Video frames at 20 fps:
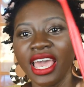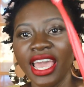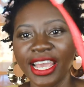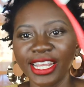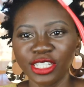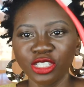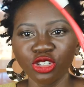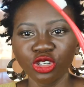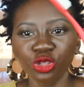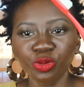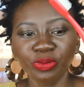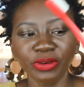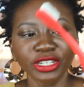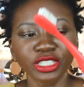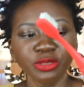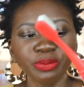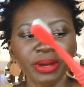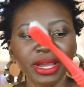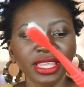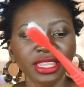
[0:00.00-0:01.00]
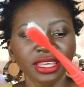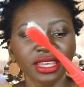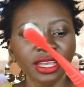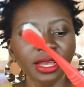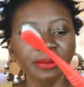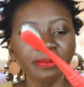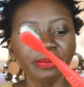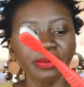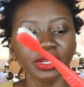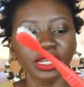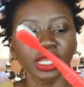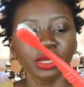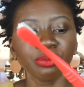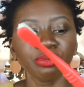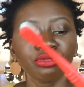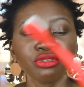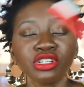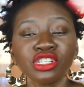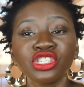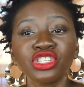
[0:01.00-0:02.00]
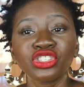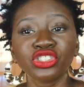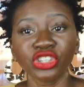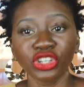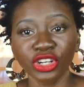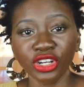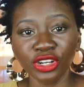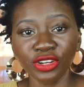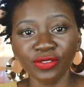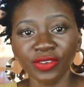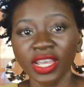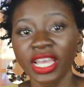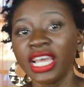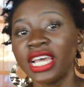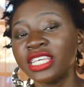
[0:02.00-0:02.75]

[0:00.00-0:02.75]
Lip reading: a toothbrush by the company Preserve.